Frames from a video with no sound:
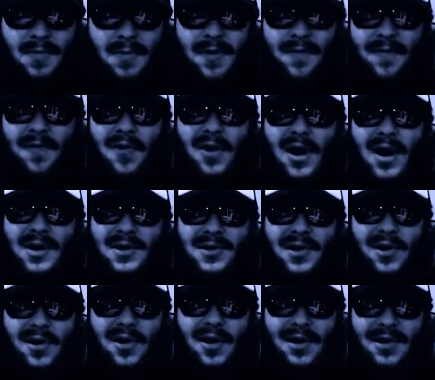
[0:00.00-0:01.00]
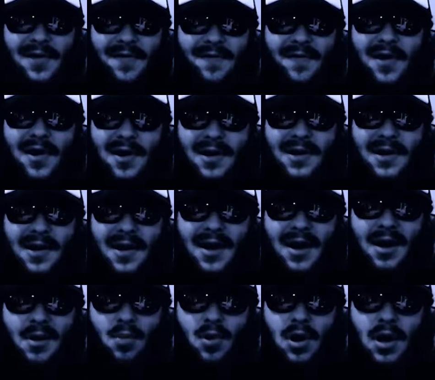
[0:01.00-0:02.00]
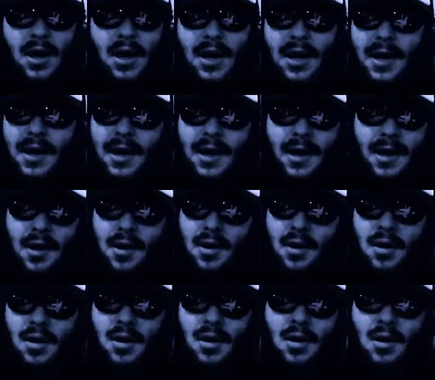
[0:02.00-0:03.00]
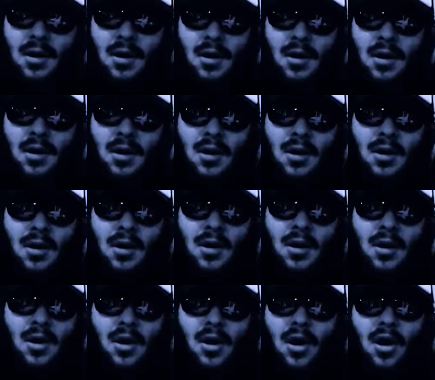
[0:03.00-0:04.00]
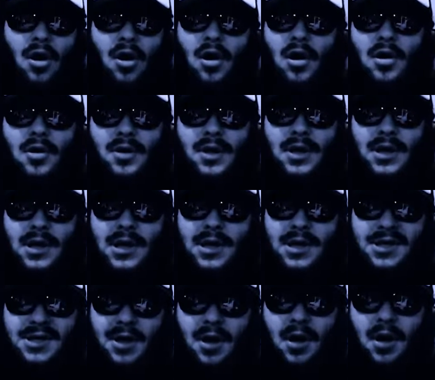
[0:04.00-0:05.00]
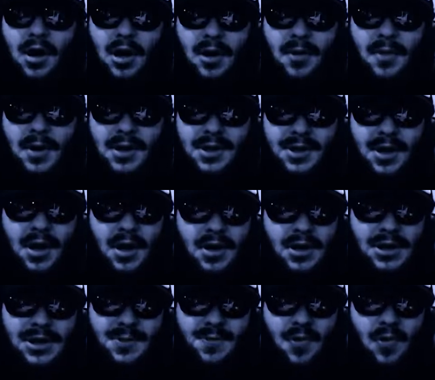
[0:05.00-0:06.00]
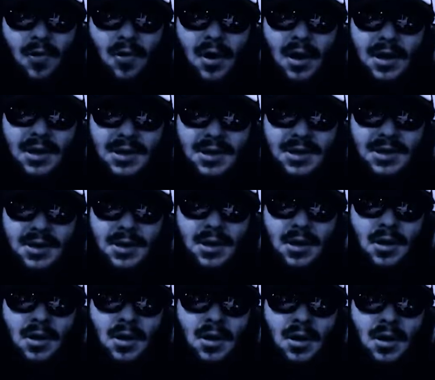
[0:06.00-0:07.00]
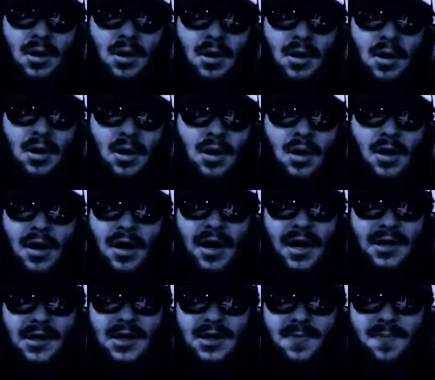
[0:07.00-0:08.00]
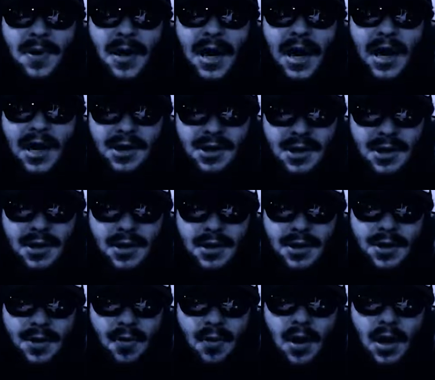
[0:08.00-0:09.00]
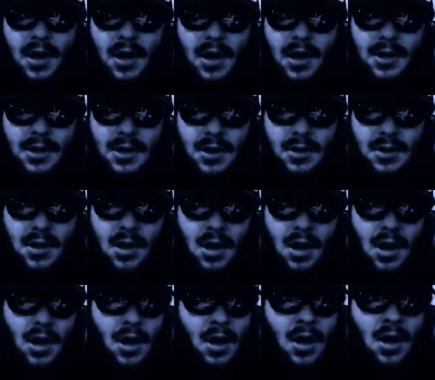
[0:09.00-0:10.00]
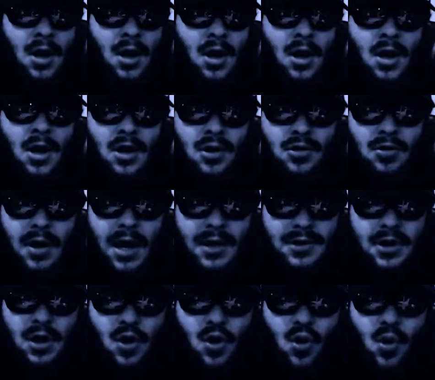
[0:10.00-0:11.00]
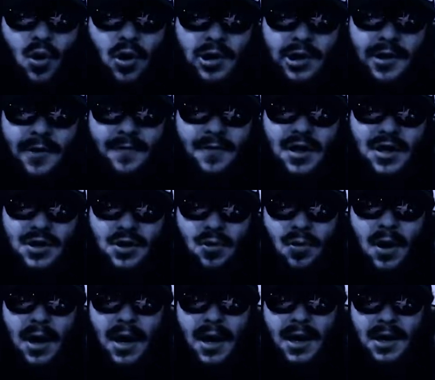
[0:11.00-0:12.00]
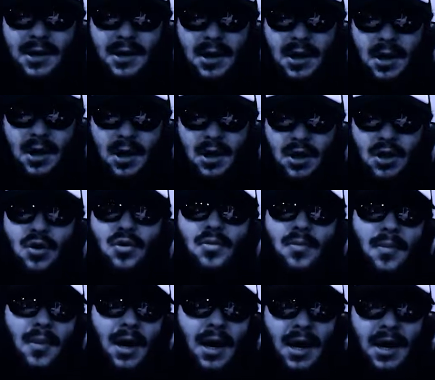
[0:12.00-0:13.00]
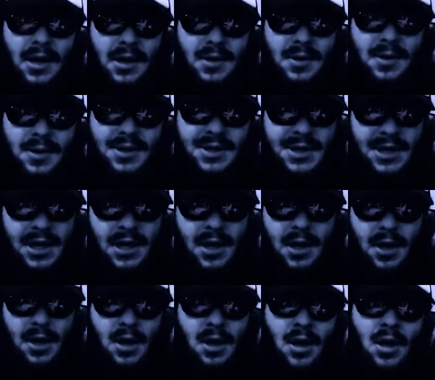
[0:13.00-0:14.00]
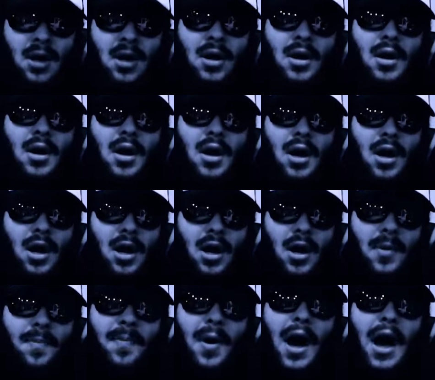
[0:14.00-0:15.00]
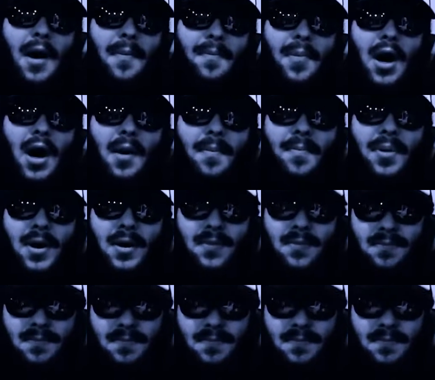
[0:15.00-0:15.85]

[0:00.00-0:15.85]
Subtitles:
Before I turn on the fucking camera, I had all these arguments, all these points. I had this passion, this rage, and throughout the course of this rant, you might see it pop up.